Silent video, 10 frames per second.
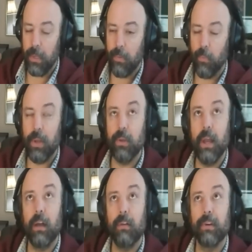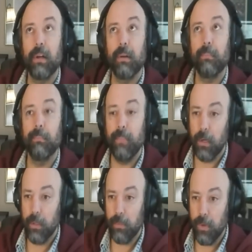why you have
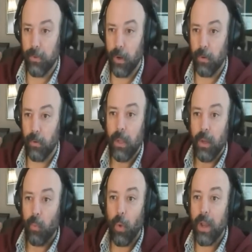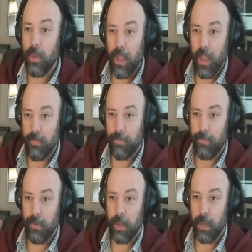Marilyn Monroe, why you have
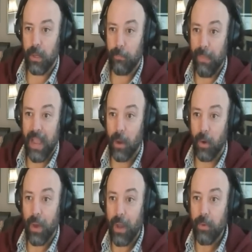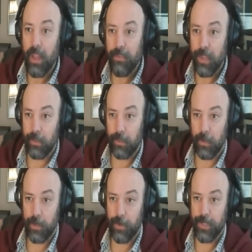Mao, why you have Hitler
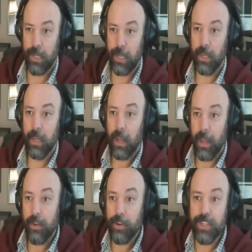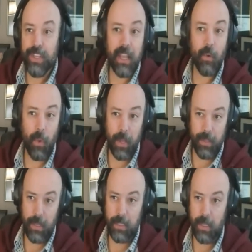on your site. I understand why
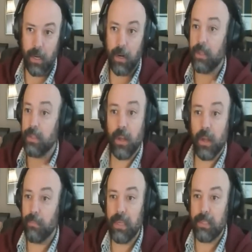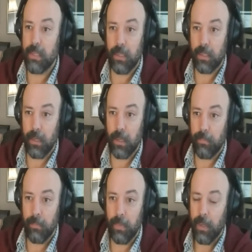that's there. It's not me saying that
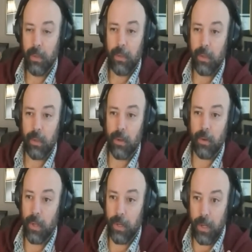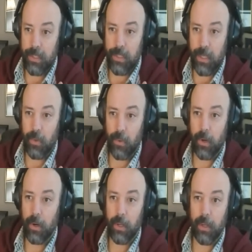I'm, you know, a Nazi
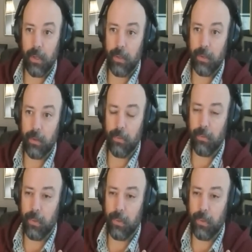or a, you know,